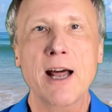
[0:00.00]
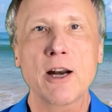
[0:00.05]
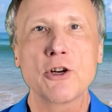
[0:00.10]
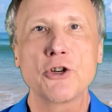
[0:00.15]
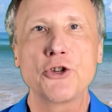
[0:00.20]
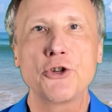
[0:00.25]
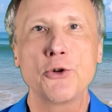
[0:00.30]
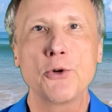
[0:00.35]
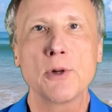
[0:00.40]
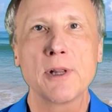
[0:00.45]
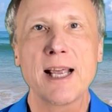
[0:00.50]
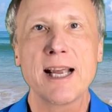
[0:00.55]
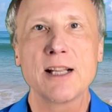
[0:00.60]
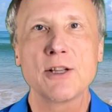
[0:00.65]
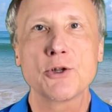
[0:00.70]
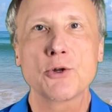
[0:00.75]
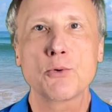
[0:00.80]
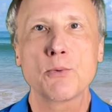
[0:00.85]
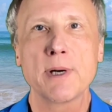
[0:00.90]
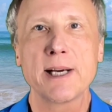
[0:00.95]
to shoot
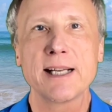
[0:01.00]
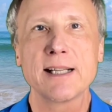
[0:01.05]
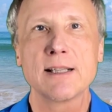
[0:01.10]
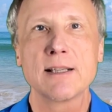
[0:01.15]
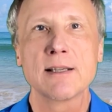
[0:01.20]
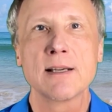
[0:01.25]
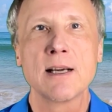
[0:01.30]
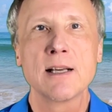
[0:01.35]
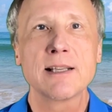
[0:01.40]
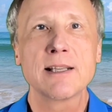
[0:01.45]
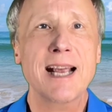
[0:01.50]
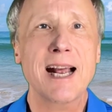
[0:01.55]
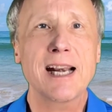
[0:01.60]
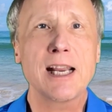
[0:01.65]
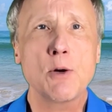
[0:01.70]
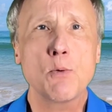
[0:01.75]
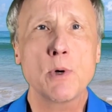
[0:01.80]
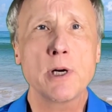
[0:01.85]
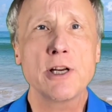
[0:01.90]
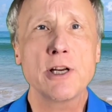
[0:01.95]
lens grids to
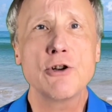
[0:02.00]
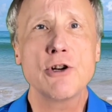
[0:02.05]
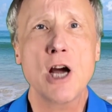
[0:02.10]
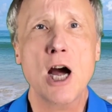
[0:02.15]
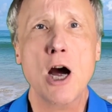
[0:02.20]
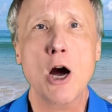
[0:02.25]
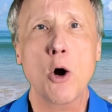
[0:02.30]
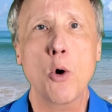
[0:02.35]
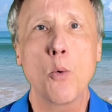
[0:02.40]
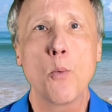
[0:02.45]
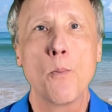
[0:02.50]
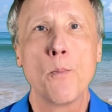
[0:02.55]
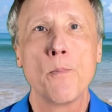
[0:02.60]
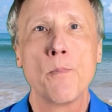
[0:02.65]
anyone you know,